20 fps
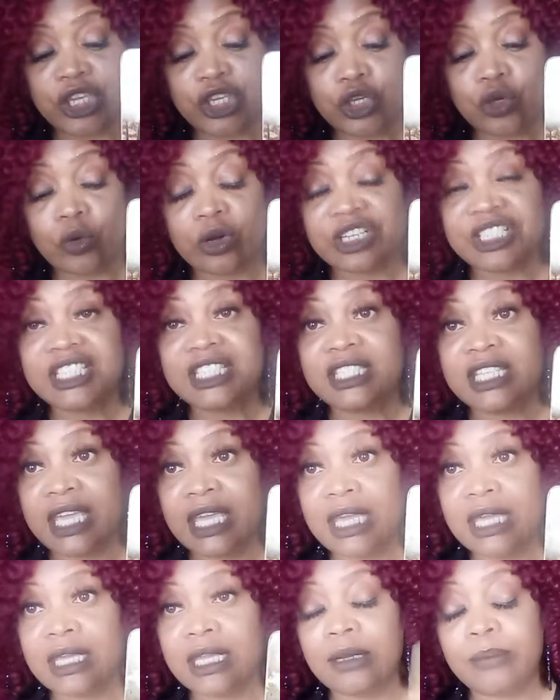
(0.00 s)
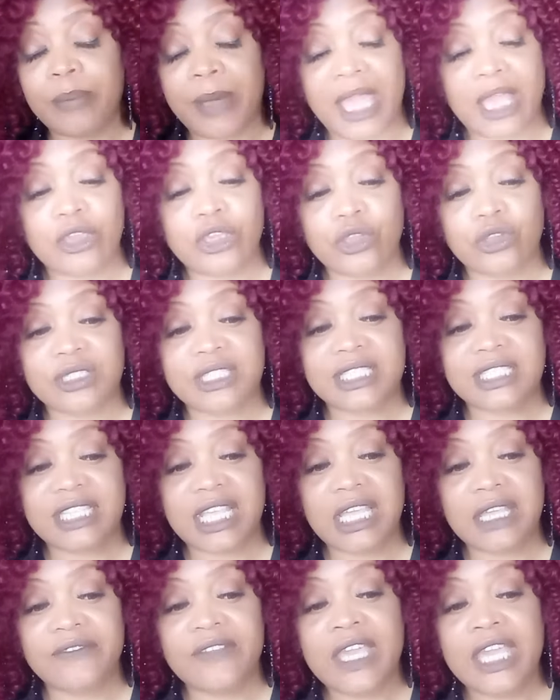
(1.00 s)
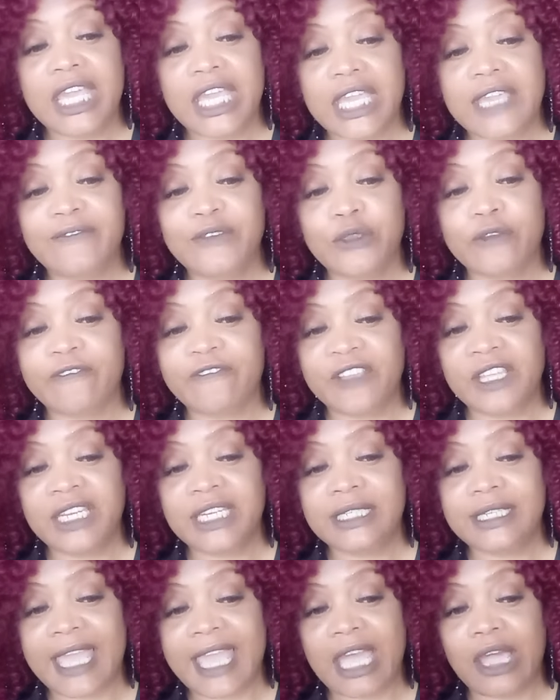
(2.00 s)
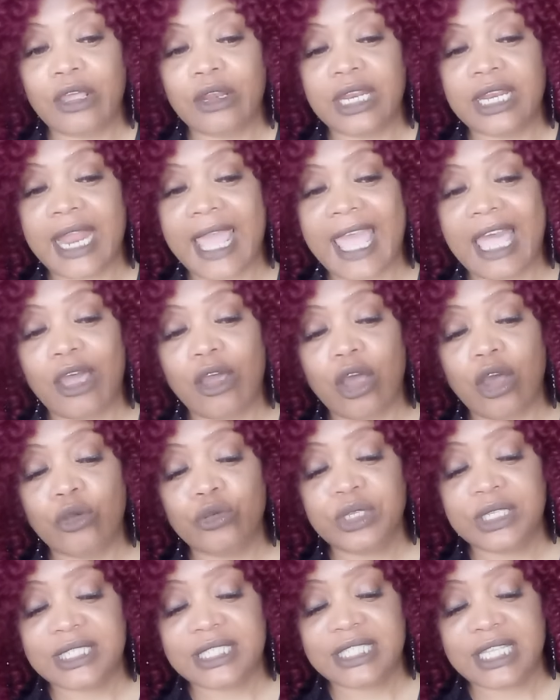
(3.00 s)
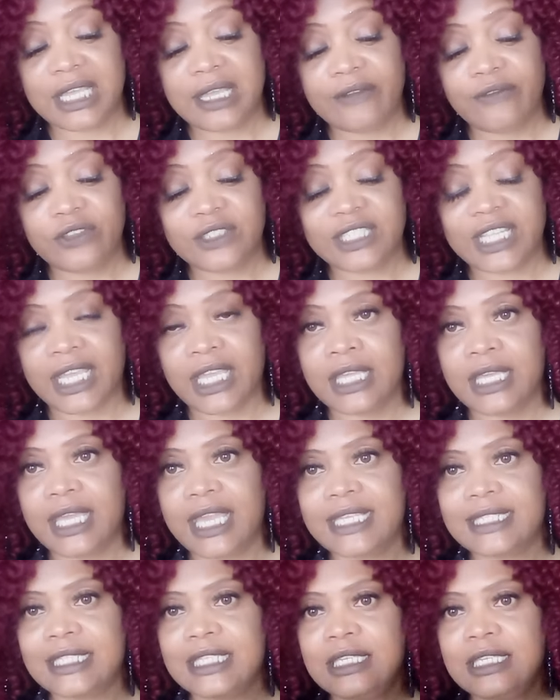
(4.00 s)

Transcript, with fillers: you are seeing about yourself, if you're feeling down and out on yourself, second guessing